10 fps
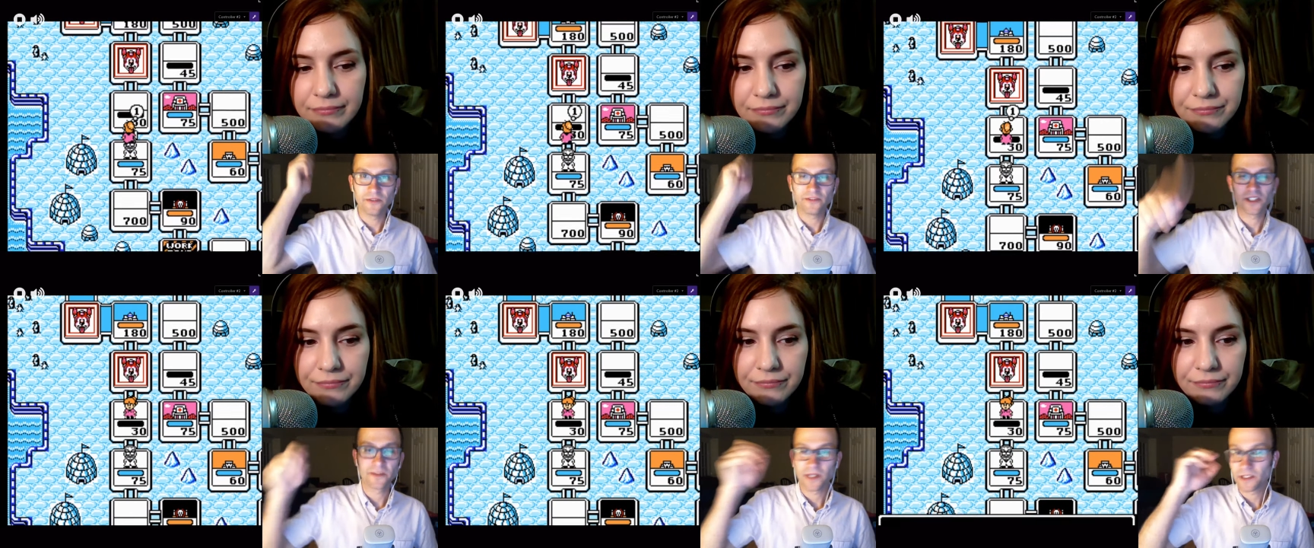Speaker 1: shooting
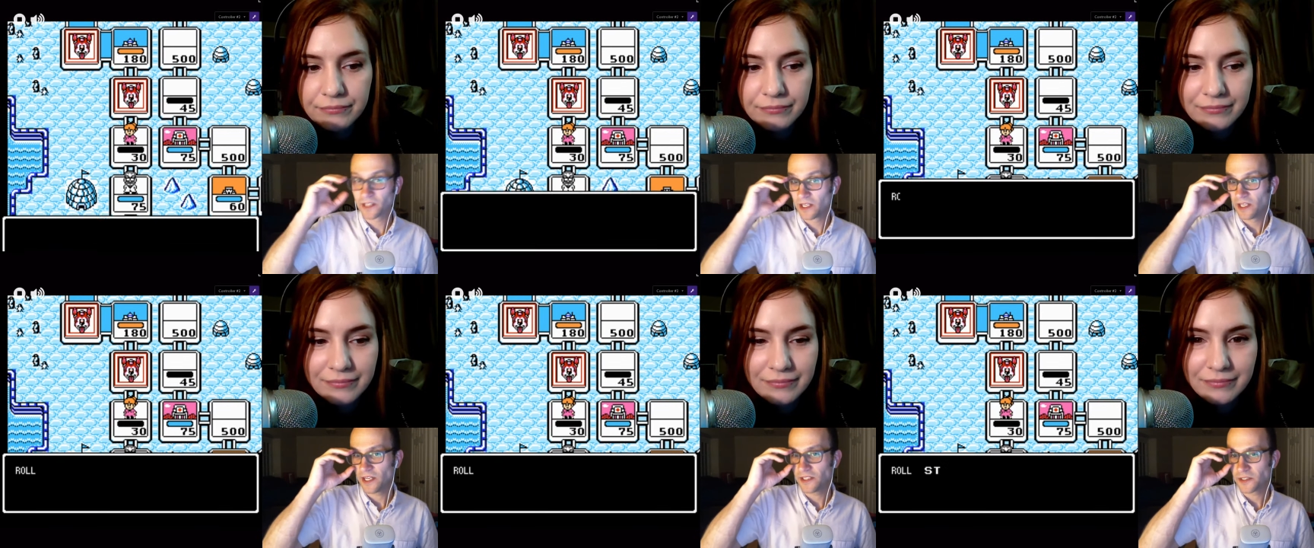fireballs,
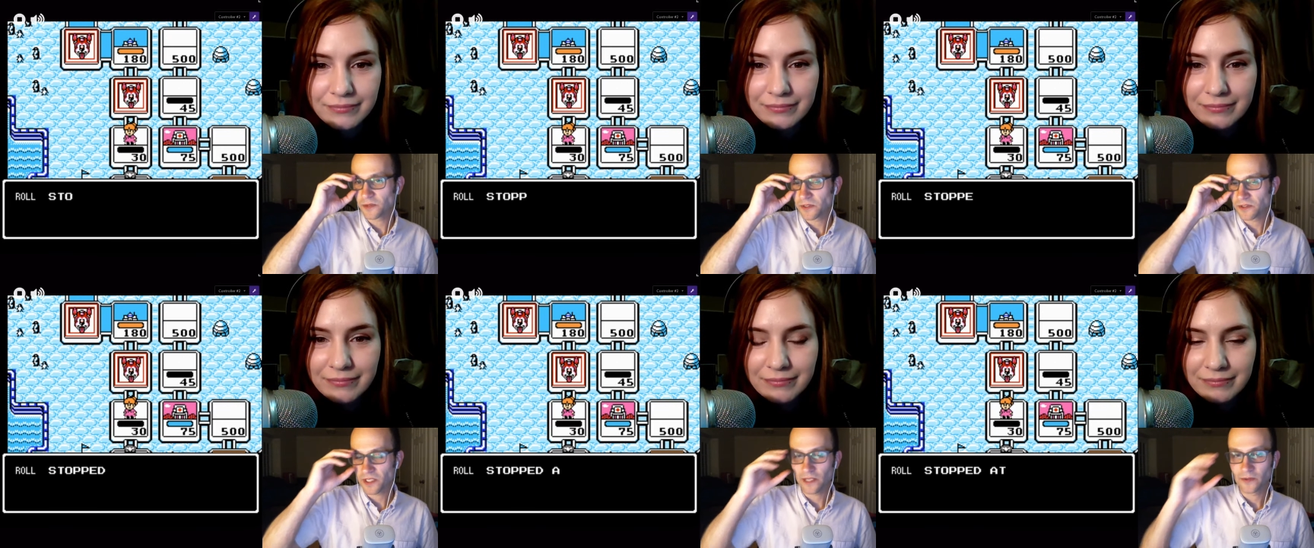and this is one of
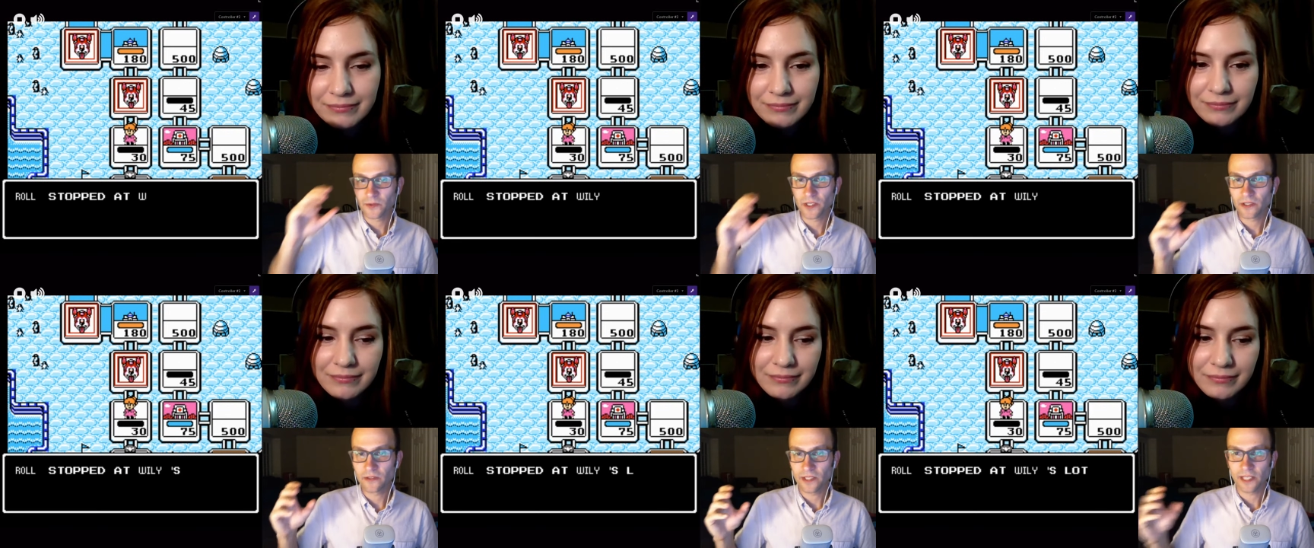those games
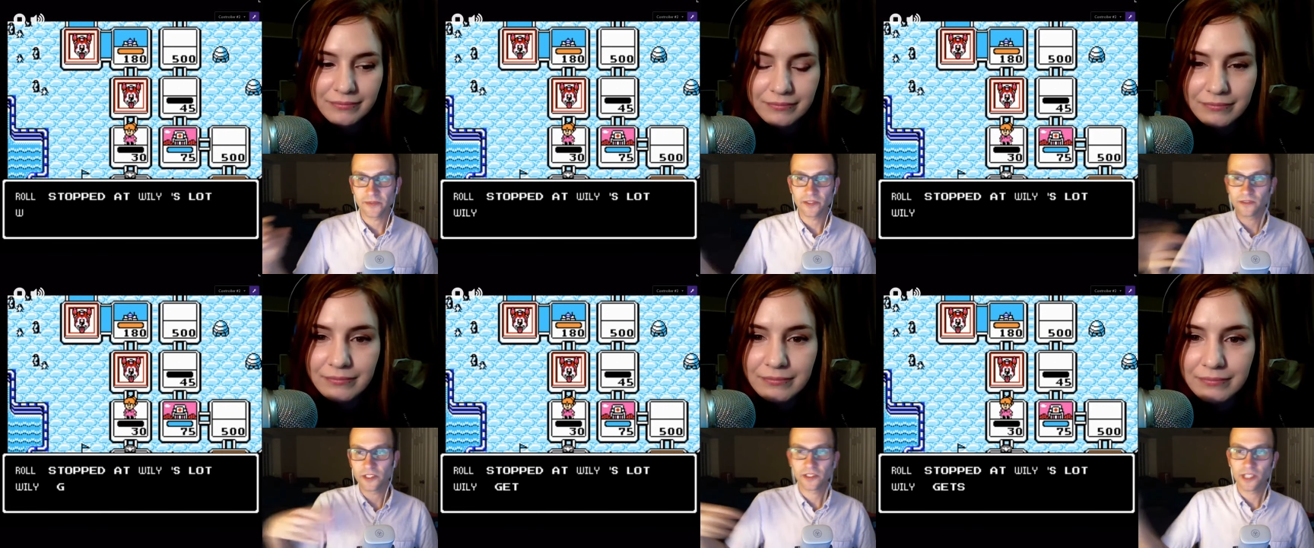where the
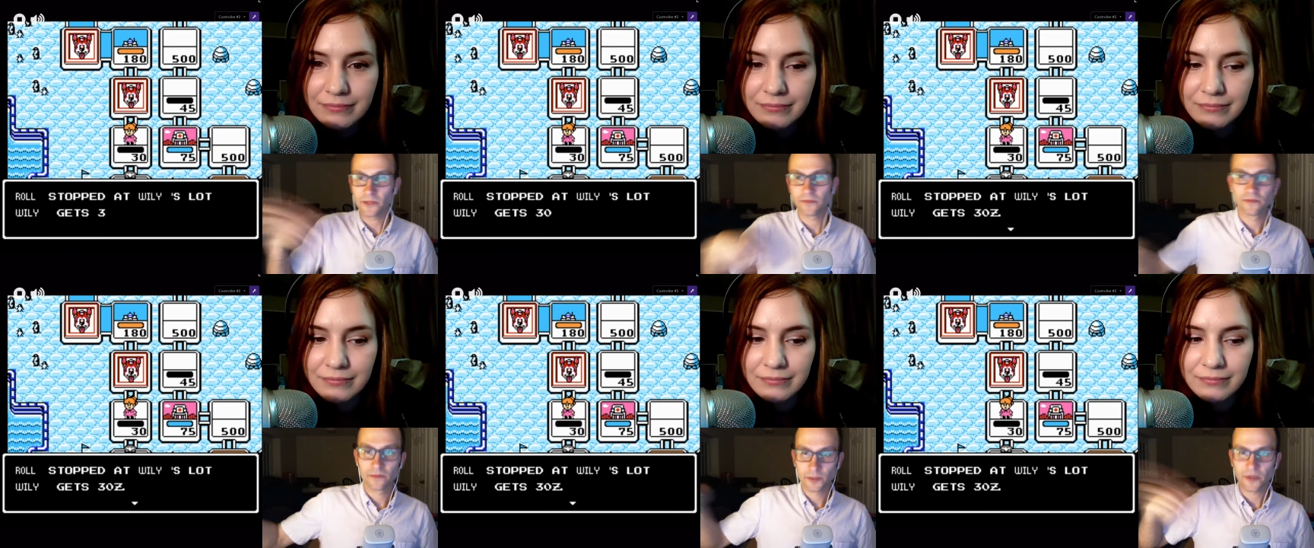enemies they just keep
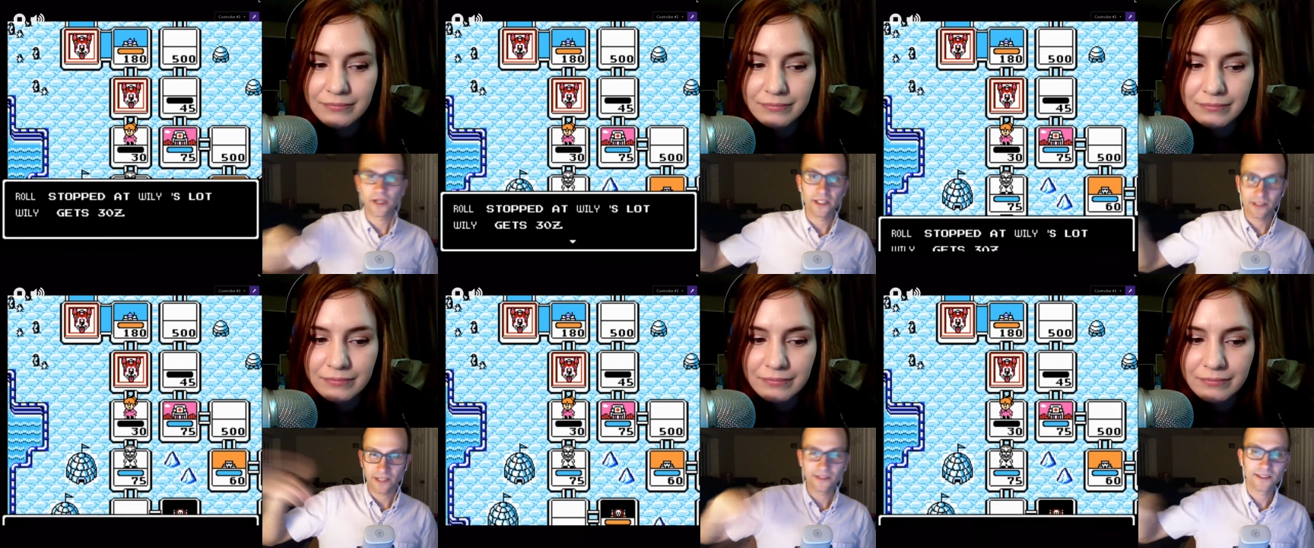
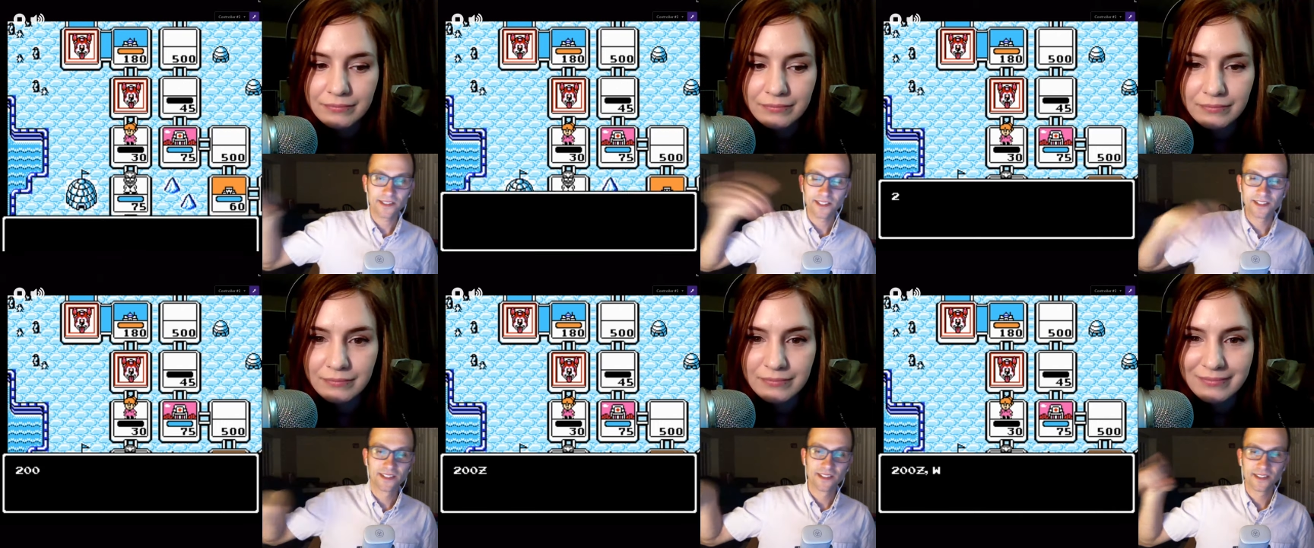spawning endlessly.
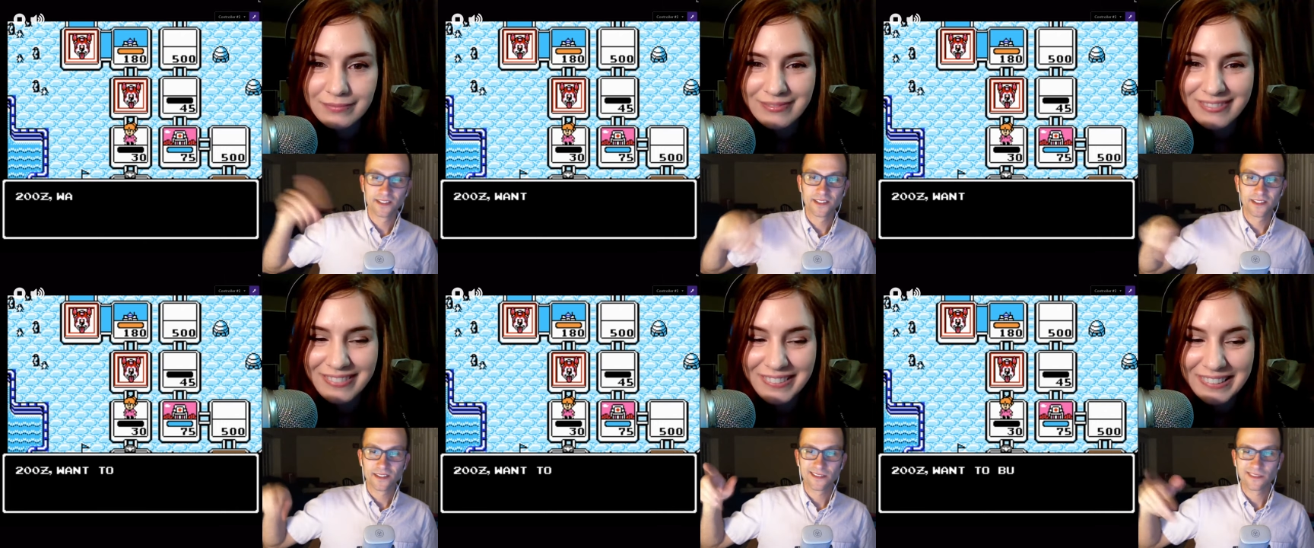
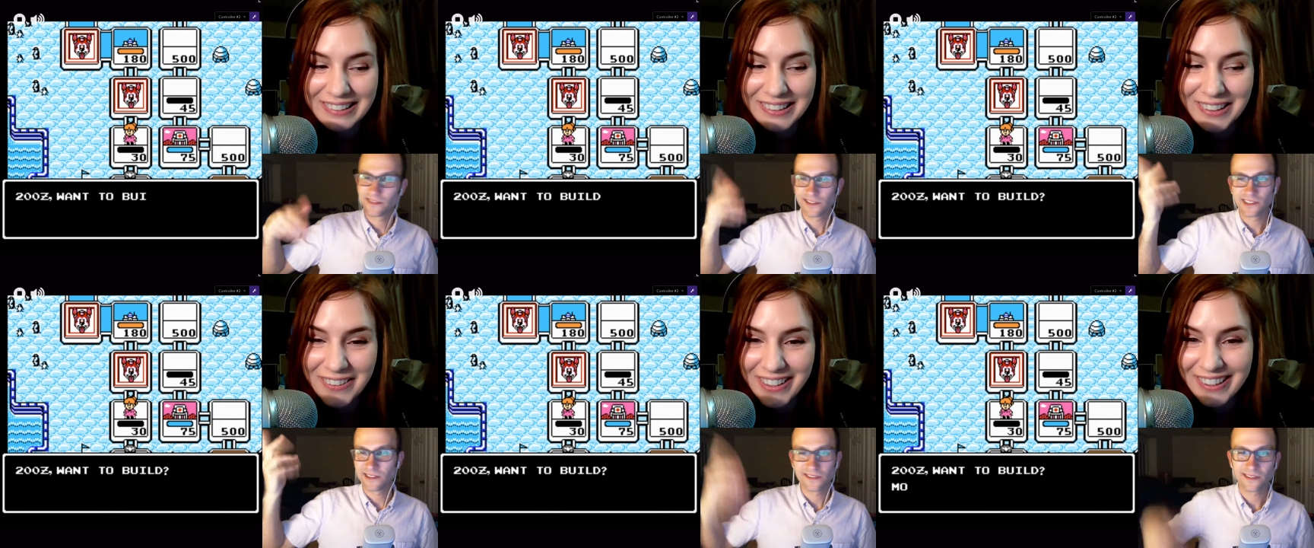
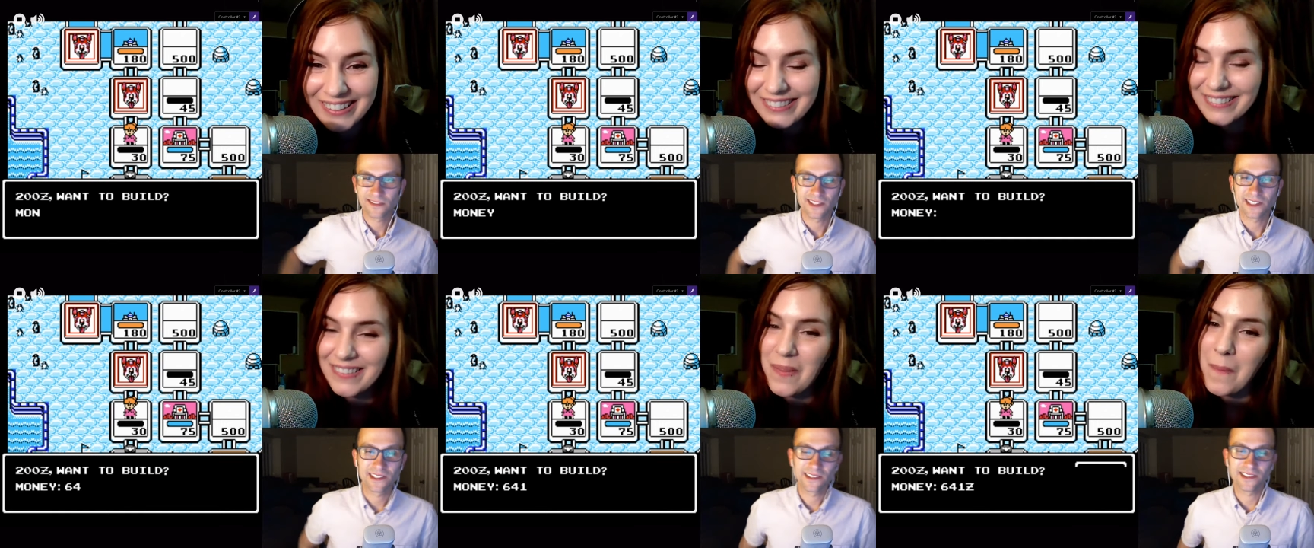
Speaker 2: Oh yeah.
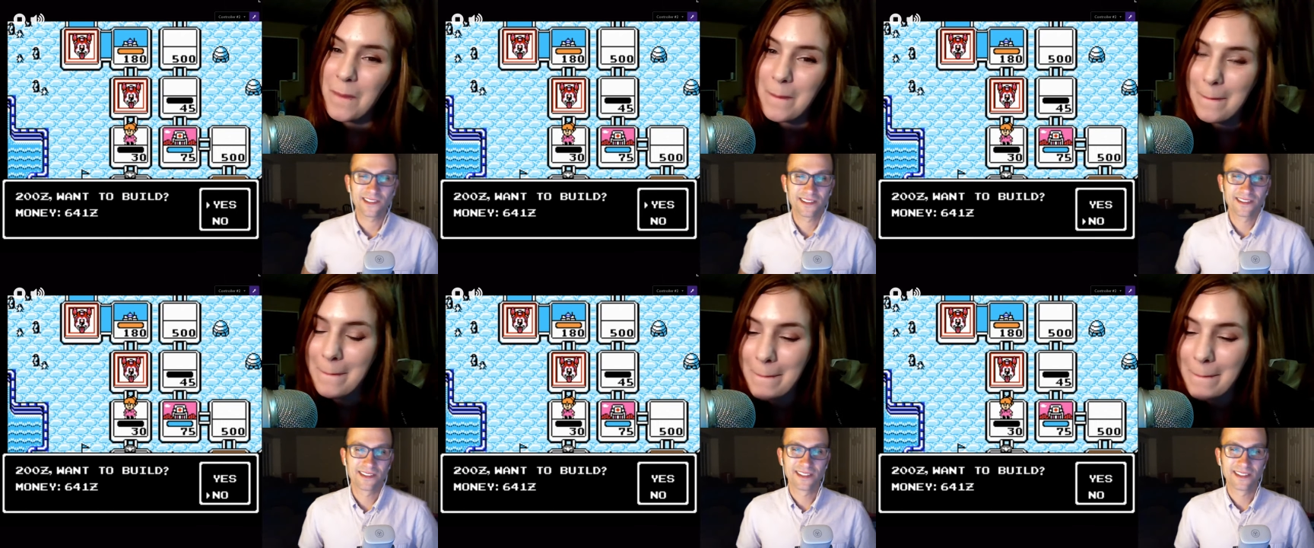like
Speaker 1: you know,